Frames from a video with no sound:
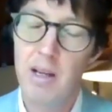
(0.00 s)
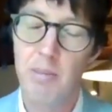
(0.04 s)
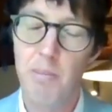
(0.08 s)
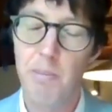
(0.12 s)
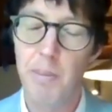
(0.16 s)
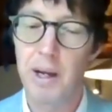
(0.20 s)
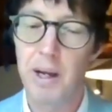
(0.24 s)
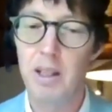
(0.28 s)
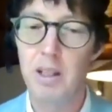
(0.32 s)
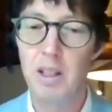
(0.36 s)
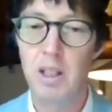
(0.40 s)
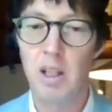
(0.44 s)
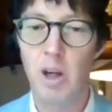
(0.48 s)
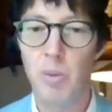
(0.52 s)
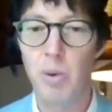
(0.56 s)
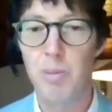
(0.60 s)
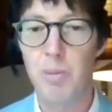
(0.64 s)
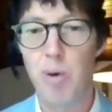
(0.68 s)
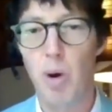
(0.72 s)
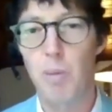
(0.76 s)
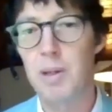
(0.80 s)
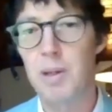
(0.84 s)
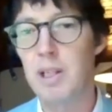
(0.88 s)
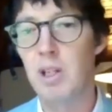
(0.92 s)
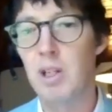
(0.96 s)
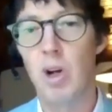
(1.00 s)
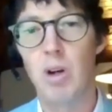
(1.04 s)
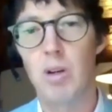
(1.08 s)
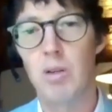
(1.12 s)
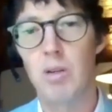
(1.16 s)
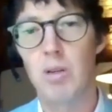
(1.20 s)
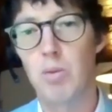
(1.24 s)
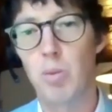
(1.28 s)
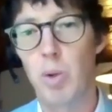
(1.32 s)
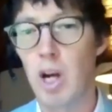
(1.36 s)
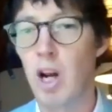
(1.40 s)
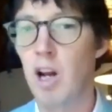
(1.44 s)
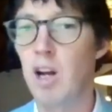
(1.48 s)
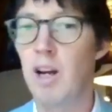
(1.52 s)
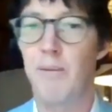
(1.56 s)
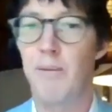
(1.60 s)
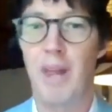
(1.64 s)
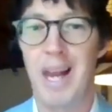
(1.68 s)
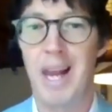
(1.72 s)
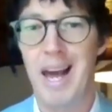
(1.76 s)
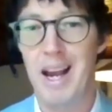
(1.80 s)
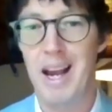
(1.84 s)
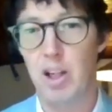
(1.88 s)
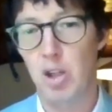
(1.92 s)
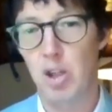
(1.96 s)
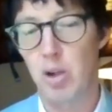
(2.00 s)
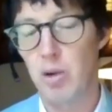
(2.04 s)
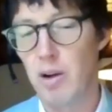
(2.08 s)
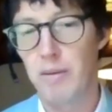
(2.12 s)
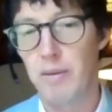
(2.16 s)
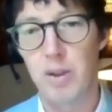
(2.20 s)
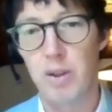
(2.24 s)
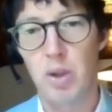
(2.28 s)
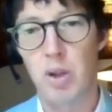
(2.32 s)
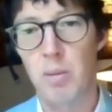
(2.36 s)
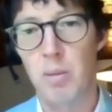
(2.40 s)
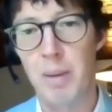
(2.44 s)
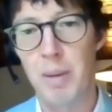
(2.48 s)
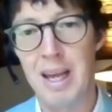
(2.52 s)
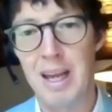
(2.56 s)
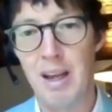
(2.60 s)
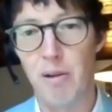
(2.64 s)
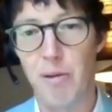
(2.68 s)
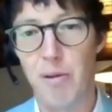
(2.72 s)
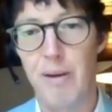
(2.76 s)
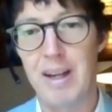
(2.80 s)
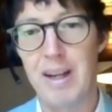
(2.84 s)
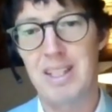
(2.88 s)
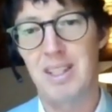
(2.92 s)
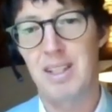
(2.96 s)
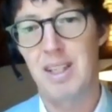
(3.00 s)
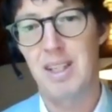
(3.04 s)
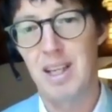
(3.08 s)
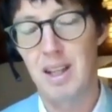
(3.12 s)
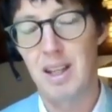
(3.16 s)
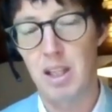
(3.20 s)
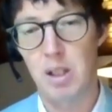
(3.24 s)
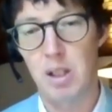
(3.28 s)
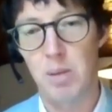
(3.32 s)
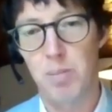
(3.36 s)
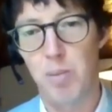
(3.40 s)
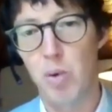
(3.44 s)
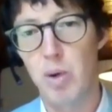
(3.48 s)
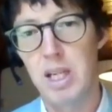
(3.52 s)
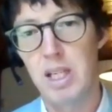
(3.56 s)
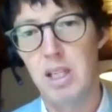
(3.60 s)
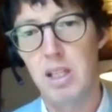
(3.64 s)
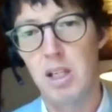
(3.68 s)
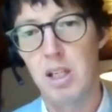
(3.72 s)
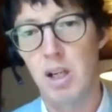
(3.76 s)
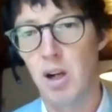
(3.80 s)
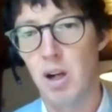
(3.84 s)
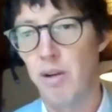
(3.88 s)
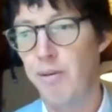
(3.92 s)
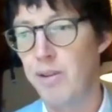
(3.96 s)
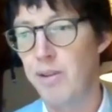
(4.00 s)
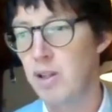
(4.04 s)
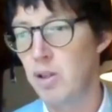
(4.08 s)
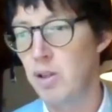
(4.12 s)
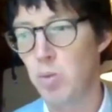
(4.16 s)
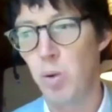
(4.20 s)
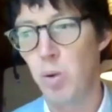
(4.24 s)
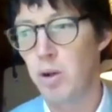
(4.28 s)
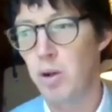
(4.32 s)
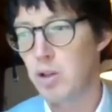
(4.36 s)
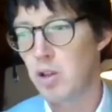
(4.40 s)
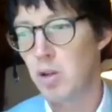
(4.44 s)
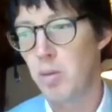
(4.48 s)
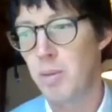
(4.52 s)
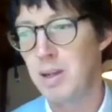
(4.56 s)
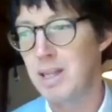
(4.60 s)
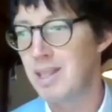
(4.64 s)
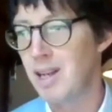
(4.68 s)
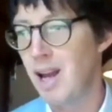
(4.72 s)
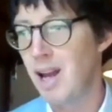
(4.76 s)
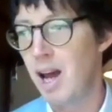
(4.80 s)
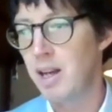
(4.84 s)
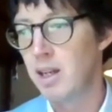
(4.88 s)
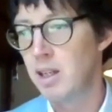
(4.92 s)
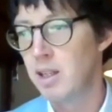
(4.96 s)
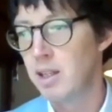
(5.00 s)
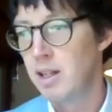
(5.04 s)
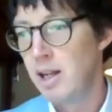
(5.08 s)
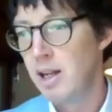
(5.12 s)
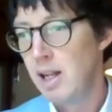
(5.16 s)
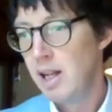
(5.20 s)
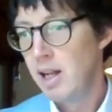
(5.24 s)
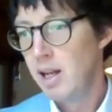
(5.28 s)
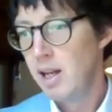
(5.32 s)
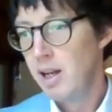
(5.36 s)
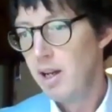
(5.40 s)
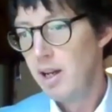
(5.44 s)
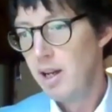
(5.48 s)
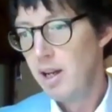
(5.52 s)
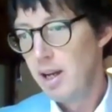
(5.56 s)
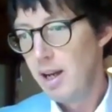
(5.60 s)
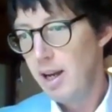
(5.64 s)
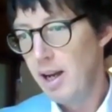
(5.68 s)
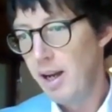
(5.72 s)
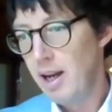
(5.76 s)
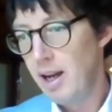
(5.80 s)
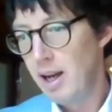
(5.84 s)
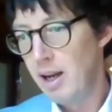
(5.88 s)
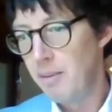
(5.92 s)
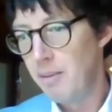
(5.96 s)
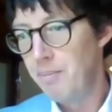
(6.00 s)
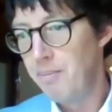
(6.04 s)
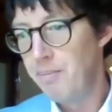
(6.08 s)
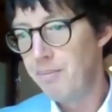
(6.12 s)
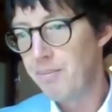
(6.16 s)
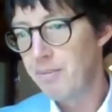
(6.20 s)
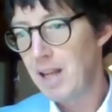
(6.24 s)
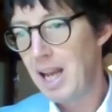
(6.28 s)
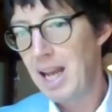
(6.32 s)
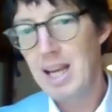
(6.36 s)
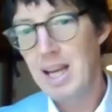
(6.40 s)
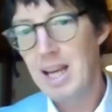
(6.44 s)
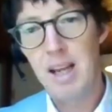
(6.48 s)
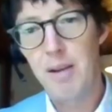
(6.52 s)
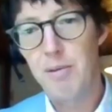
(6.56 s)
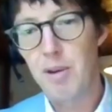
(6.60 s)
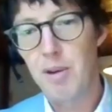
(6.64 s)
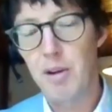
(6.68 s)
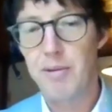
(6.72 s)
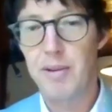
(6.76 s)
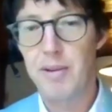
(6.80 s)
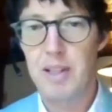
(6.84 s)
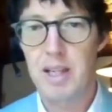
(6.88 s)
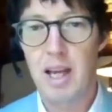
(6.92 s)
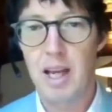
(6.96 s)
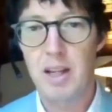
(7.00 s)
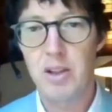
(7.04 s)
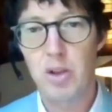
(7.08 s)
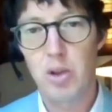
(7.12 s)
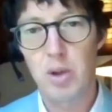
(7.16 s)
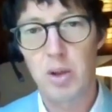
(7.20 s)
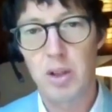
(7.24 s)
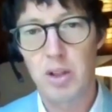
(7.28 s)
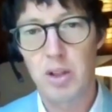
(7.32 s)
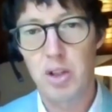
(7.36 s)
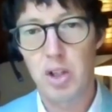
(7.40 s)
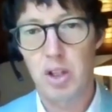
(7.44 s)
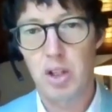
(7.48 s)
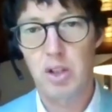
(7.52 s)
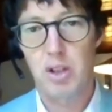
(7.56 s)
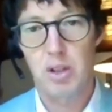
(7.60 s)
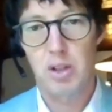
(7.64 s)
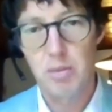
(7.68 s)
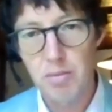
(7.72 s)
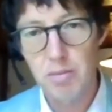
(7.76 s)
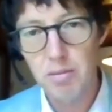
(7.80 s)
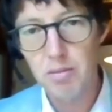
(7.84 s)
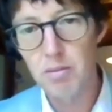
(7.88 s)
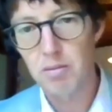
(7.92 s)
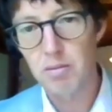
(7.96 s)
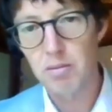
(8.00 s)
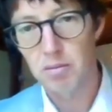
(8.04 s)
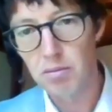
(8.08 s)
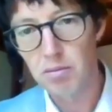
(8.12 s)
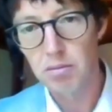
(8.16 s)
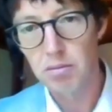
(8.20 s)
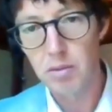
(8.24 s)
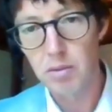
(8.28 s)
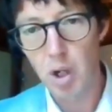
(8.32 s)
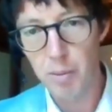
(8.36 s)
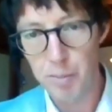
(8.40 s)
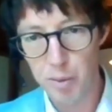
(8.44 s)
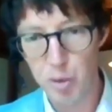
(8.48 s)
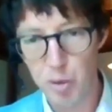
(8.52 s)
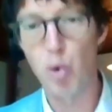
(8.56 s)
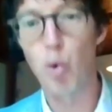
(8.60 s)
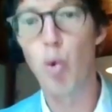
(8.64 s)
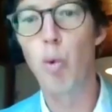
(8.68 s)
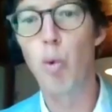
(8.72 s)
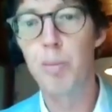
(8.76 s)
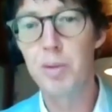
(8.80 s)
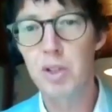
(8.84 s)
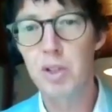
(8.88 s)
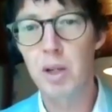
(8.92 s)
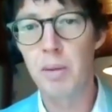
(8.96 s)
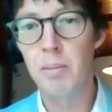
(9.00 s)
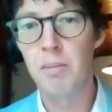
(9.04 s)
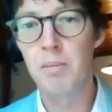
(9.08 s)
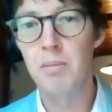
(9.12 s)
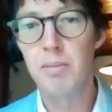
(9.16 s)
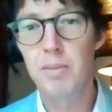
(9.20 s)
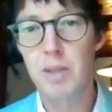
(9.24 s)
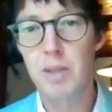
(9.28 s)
but we're probably not. We don't have the luxury of sort of being fussy at this point. If there's work to be done, and even if it does sort of just absorb some